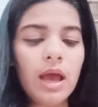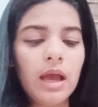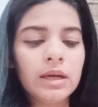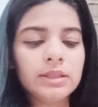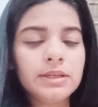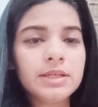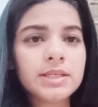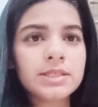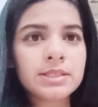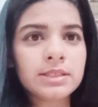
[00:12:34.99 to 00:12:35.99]

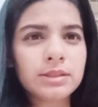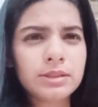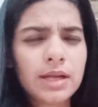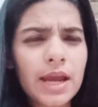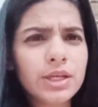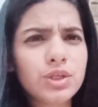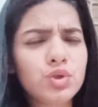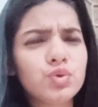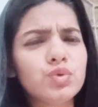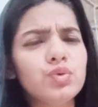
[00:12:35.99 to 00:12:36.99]
There is right
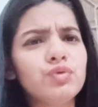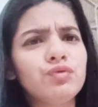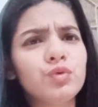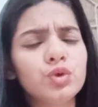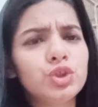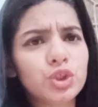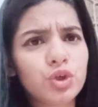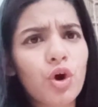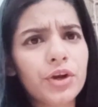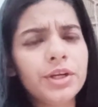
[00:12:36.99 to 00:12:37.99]
to food
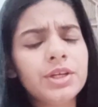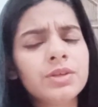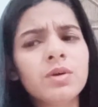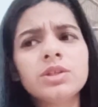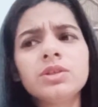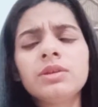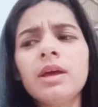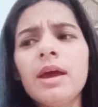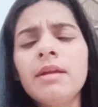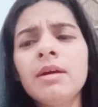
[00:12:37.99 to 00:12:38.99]
security is also
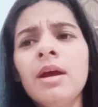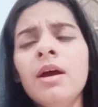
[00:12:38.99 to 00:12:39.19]
there.